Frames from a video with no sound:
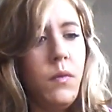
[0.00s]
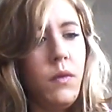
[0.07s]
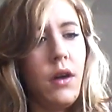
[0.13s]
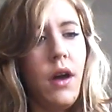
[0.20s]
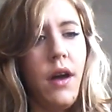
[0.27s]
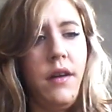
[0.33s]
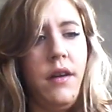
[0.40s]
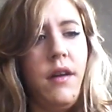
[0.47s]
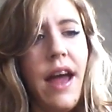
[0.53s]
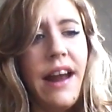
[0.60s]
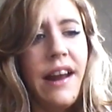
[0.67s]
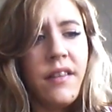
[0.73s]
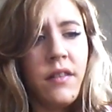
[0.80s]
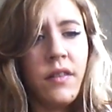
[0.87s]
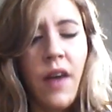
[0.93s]

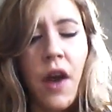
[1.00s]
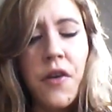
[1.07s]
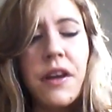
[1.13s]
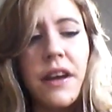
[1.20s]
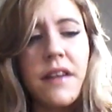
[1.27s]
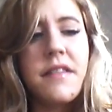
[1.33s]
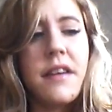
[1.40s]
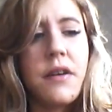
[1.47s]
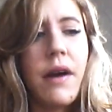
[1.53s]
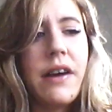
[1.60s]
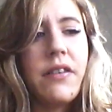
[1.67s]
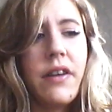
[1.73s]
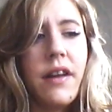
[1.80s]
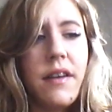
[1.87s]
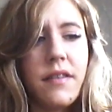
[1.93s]
the only
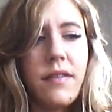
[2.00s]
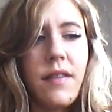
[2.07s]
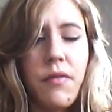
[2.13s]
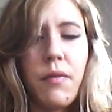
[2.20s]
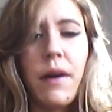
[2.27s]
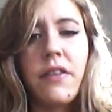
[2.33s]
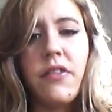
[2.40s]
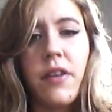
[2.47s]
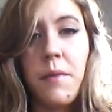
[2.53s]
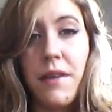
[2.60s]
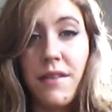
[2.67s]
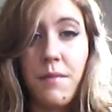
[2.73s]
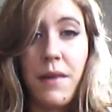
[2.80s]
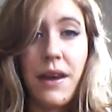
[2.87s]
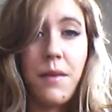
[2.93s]
consideration is this relationship
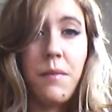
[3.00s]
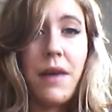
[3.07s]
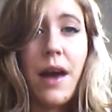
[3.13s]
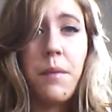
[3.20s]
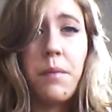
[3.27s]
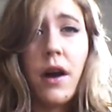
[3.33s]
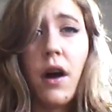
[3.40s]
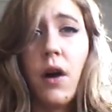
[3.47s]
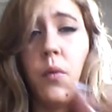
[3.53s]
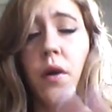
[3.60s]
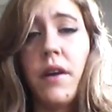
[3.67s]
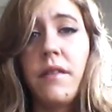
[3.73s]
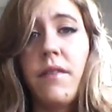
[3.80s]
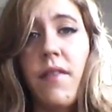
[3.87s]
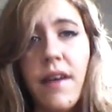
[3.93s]
isn't making me happy. I
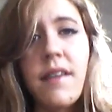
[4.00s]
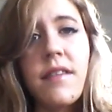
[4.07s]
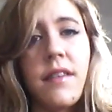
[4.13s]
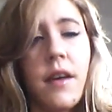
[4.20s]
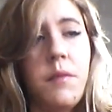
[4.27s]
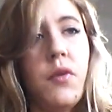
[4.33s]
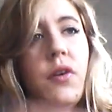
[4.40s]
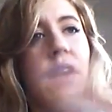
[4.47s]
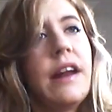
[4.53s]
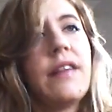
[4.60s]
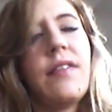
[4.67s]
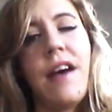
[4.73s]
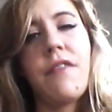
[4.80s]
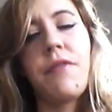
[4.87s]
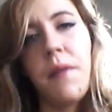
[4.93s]
want this. I'm not
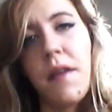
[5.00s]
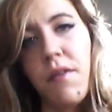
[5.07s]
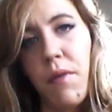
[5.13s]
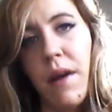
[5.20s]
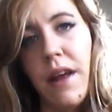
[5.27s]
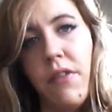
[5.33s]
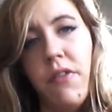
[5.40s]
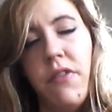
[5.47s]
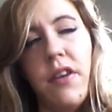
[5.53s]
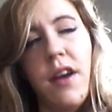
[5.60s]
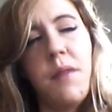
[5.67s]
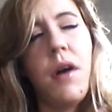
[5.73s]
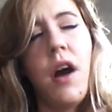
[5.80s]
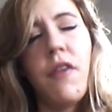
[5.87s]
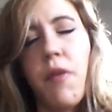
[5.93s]
getting that from this
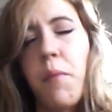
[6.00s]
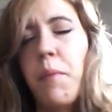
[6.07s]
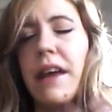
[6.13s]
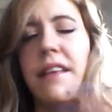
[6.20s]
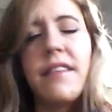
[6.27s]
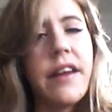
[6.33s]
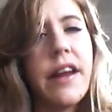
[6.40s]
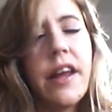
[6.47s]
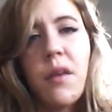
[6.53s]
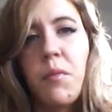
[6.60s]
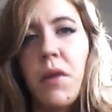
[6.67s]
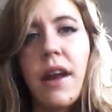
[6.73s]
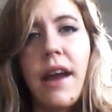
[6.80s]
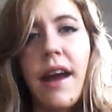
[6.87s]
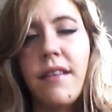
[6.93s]
relationship. I've repeatedly
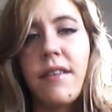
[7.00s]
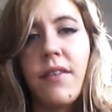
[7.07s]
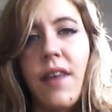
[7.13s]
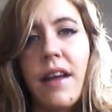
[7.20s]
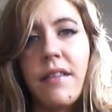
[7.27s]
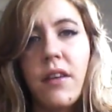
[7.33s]
communicated that